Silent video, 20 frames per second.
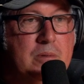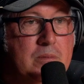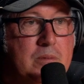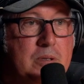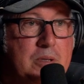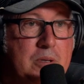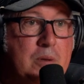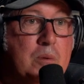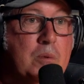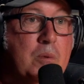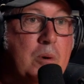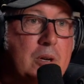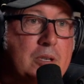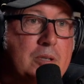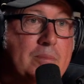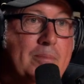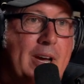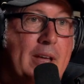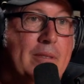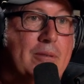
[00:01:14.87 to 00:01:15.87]
still
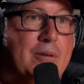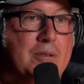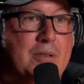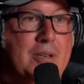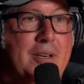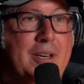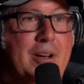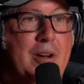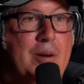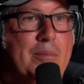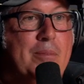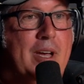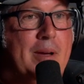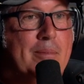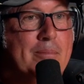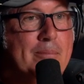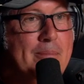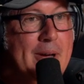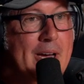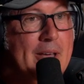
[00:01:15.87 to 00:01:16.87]
watch Bathurst and know
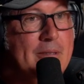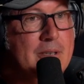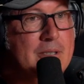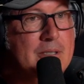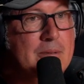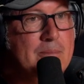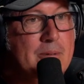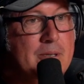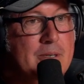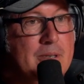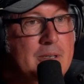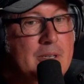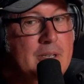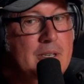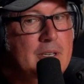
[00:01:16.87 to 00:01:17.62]
about Bathurst, but